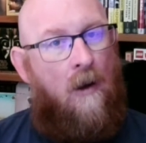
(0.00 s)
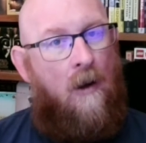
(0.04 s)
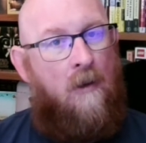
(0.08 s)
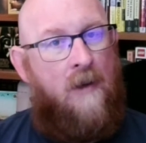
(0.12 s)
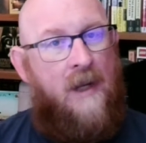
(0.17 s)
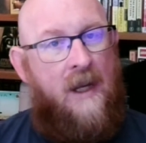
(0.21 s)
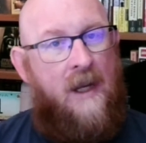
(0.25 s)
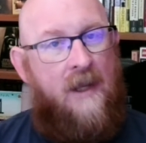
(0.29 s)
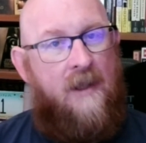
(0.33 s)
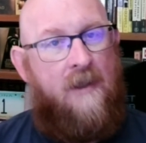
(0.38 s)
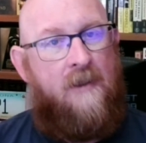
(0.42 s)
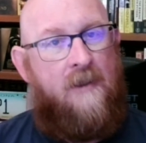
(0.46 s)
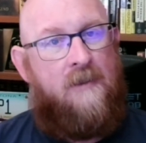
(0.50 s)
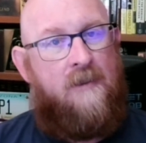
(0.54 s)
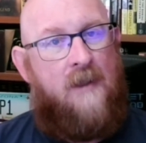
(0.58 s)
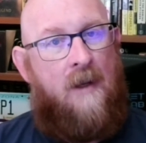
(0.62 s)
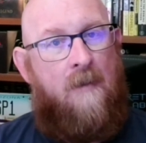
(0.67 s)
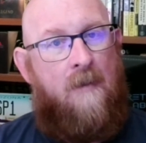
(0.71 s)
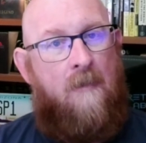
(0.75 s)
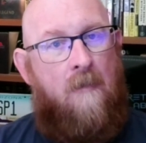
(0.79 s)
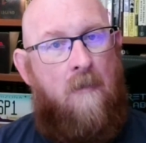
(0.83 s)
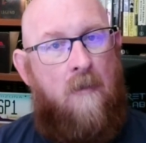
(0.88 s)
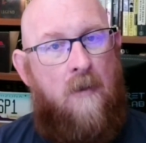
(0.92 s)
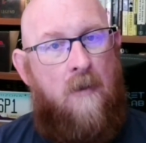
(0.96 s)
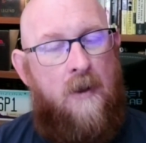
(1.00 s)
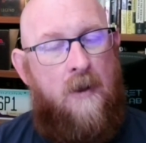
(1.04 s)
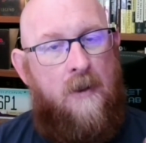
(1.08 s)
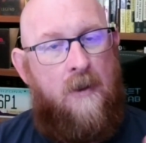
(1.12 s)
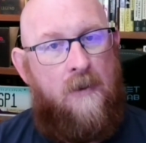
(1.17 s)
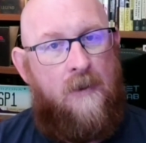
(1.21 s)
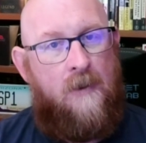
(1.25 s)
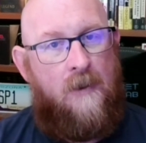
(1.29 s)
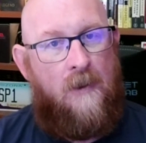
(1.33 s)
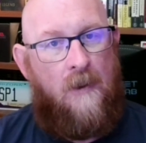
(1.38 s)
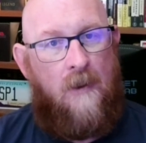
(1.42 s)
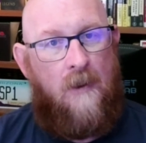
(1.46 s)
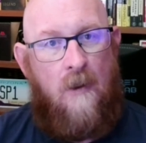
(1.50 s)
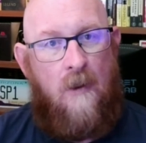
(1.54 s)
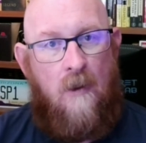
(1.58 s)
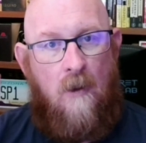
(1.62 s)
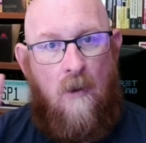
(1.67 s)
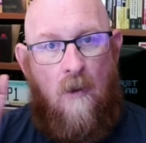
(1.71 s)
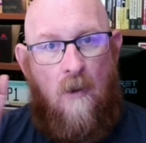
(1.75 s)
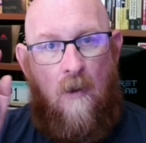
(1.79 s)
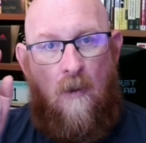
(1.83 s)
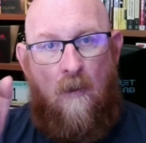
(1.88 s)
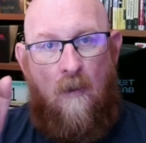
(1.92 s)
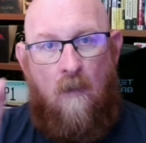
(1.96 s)
Okay then, Cyber Warriors,
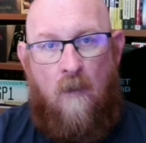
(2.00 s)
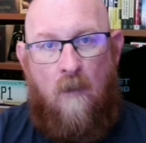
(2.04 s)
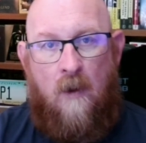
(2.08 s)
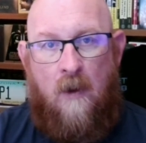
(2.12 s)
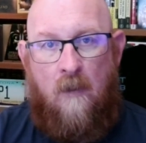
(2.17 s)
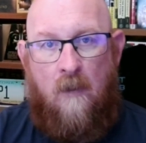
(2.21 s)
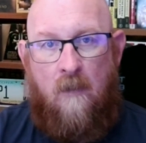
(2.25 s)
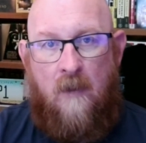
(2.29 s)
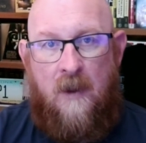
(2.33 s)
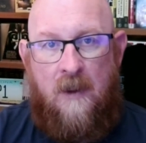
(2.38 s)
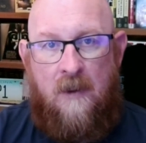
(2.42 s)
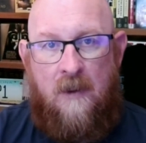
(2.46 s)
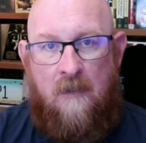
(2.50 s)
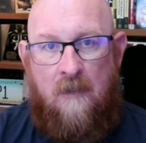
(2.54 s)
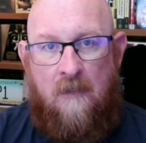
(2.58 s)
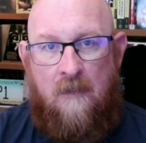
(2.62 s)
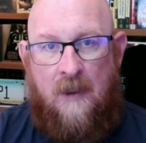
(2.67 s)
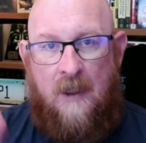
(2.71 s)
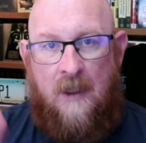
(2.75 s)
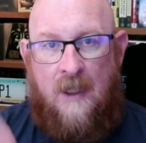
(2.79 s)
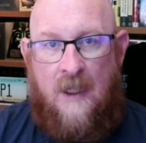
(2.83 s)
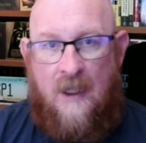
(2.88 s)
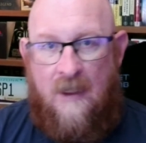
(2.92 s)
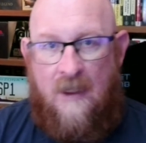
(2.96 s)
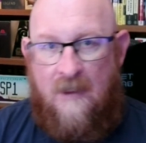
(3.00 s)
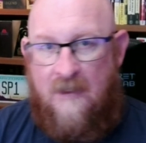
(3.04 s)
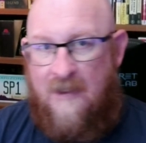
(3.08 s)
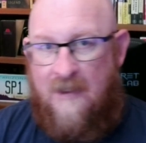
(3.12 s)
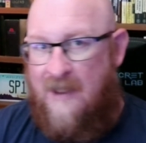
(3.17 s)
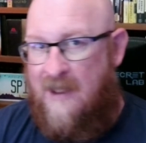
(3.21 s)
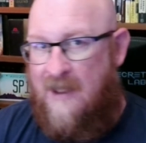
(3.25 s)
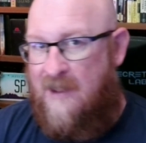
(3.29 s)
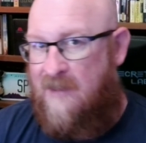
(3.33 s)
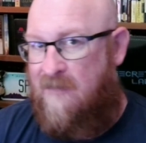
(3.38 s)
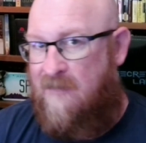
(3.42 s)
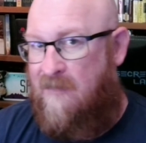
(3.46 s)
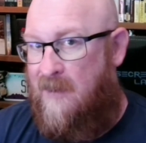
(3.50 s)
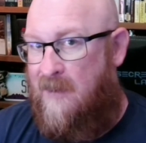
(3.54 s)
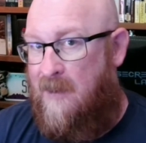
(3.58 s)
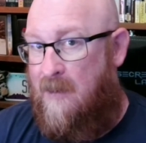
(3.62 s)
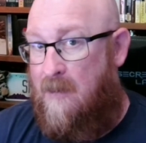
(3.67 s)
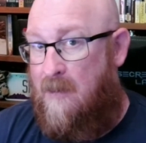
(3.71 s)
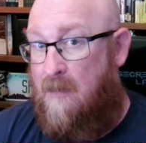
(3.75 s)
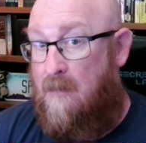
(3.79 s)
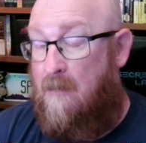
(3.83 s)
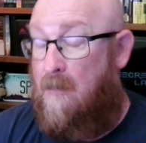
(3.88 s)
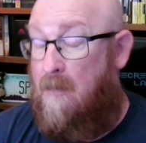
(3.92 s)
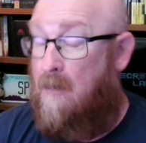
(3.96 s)
what did we do today in today's
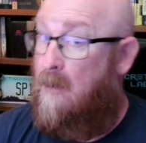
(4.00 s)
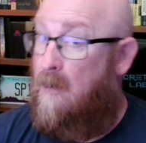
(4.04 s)
video?